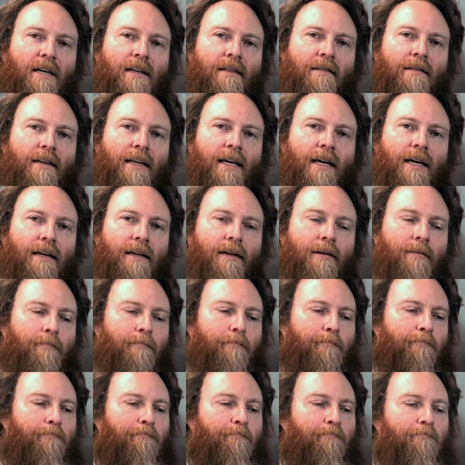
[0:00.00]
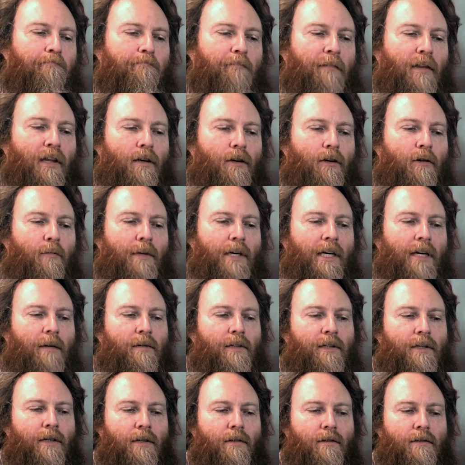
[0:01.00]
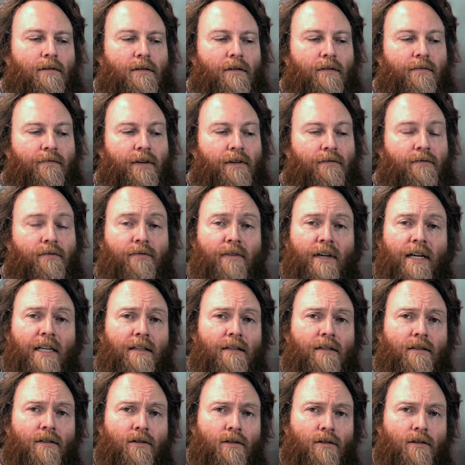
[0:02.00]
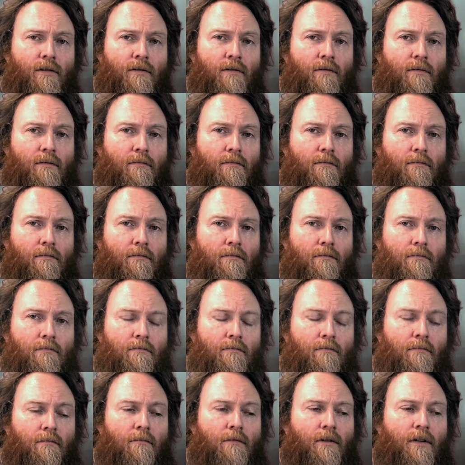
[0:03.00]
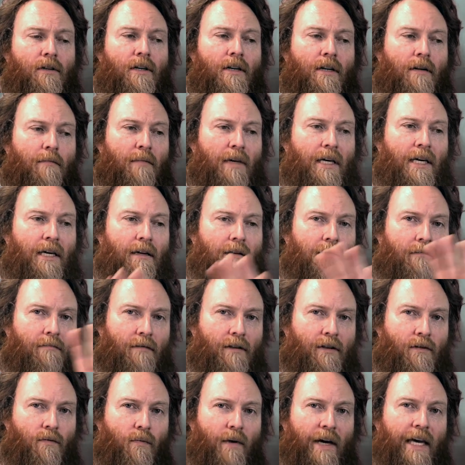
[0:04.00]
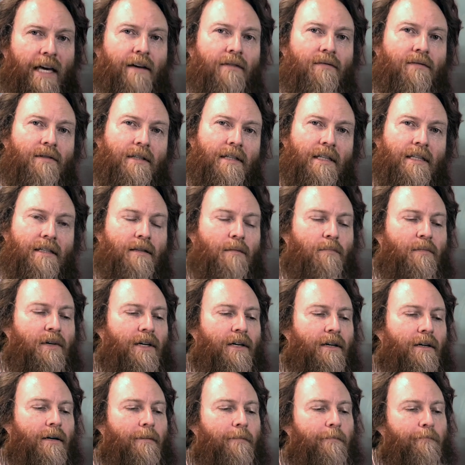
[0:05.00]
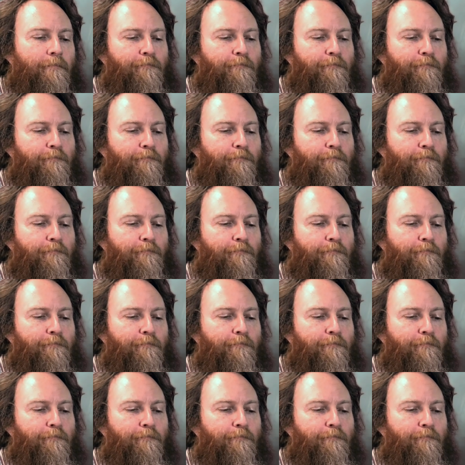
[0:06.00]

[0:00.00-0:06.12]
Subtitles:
on the neck. You'll be able to use the 5th fret to tune. You're going to make the waves disappear.